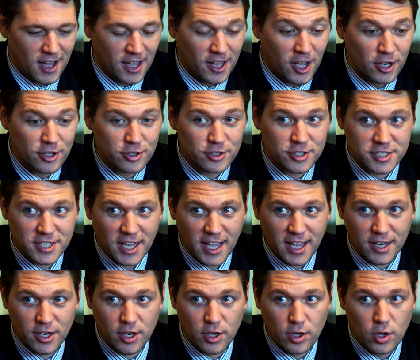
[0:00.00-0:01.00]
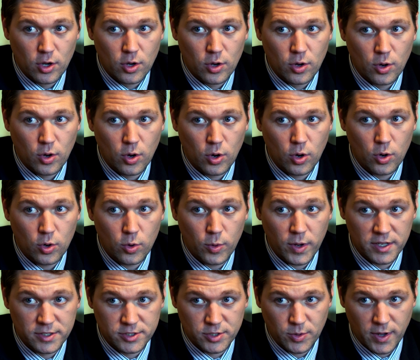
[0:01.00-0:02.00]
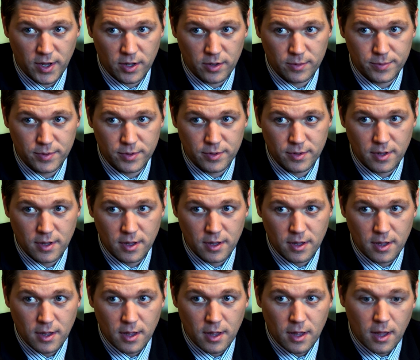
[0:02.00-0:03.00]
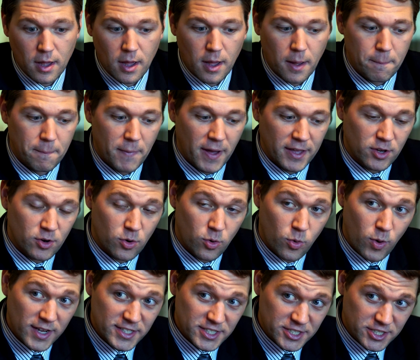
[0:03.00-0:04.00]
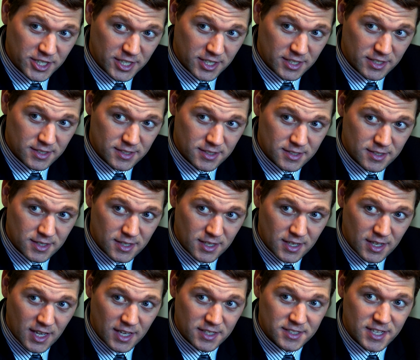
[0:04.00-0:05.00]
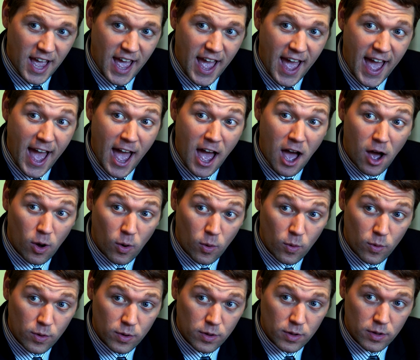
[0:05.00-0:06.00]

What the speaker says: I understand who it is you help. My question is, how